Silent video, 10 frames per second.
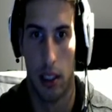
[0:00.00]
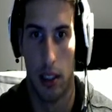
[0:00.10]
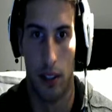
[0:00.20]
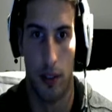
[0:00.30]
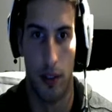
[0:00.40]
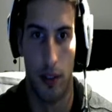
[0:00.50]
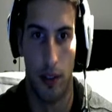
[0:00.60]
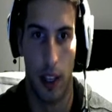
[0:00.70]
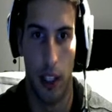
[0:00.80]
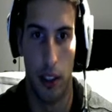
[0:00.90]

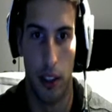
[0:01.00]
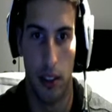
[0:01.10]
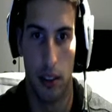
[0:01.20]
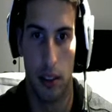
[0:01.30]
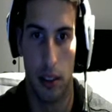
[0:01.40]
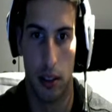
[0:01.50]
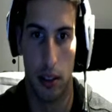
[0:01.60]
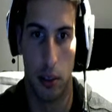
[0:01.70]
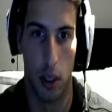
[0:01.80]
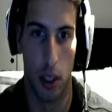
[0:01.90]
fire,
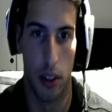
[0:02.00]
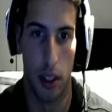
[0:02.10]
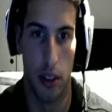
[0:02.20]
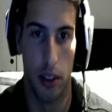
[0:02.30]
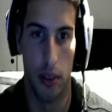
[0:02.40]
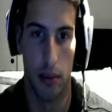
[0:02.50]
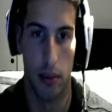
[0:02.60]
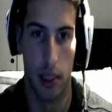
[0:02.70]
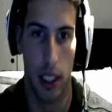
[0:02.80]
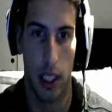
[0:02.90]
wall thunder,
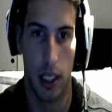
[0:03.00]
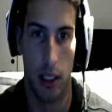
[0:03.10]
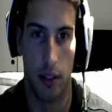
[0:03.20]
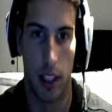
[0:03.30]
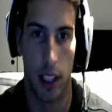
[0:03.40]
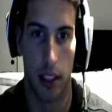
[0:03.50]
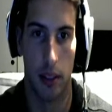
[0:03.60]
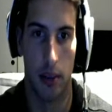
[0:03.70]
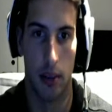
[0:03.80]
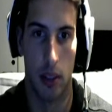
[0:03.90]
and fire,
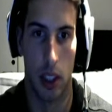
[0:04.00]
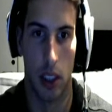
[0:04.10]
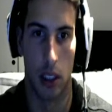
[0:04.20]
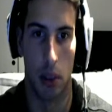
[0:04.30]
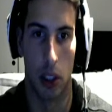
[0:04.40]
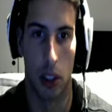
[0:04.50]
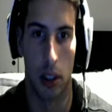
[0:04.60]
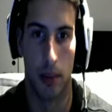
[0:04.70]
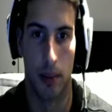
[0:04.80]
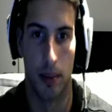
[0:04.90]
just to be sure.
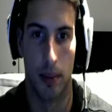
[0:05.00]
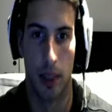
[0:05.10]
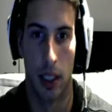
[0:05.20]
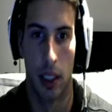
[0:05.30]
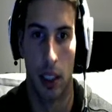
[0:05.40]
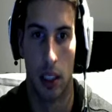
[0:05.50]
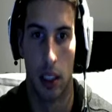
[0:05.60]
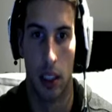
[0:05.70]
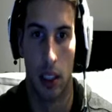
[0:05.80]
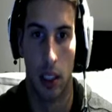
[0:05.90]

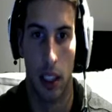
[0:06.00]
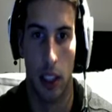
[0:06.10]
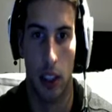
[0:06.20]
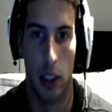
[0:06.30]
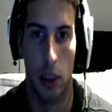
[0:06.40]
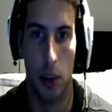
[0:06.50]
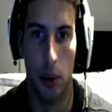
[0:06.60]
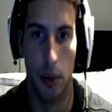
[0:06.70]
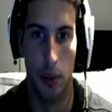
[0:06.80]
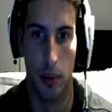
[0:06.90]
And
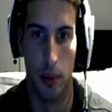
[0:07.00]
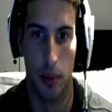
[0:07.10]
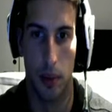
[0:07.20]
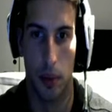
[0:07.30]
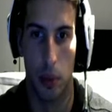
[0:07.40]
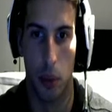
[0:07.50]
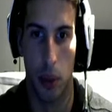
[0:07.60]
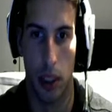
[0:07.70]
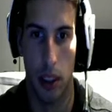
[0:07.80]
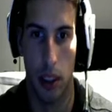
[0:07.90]
you
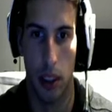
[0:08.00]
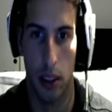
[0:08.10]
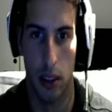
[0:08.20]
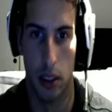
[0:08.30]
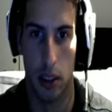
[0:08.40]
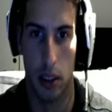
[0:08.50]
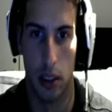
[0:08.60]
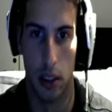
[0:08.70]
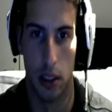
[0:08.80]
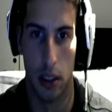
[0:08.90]
will
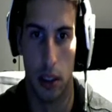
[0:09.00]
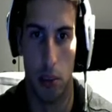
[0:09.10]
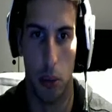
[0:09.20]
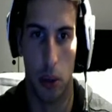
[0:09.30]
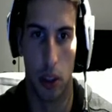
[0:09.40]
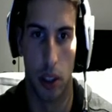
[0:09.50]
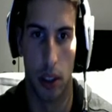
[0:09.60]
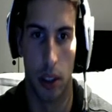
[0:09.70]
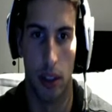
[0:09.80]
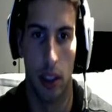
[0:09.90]
boost our
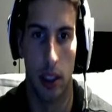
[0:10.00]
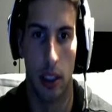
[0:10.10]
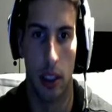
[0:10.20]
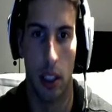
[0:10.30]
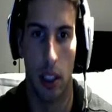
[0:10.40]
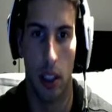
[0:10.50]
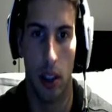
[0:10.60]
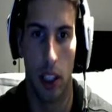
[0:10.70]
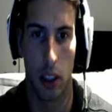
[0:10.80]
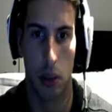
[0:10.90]
defense and uh no
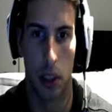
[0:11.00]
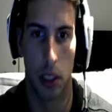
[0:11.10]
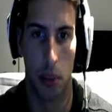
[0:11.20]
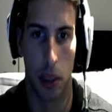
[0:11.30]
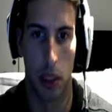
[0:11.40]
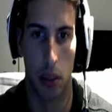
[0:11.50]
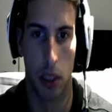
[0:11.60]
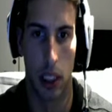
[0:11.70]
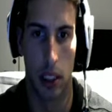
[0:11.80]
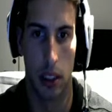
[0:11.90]
actually we're gonna be good with
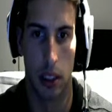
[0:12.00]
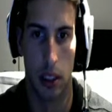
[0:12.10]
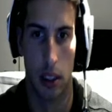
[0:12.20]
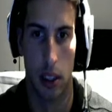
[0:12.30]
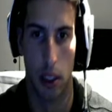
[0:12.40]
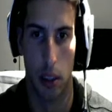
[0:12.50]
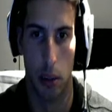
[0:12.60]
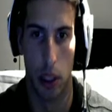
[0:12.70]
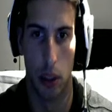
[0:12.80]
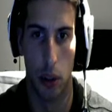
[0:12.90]
that we're
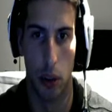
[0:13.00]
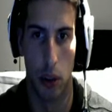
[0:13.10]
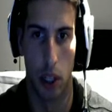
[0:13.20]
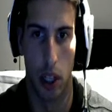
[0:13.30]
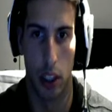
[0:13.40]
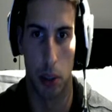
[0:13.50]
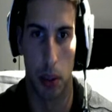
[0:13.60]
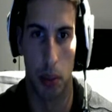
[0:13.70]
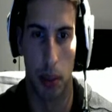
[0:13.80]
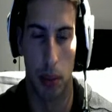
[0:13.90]
gonna use Lakshmi
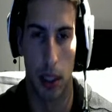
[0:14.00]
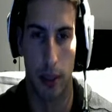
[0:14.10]
maybe.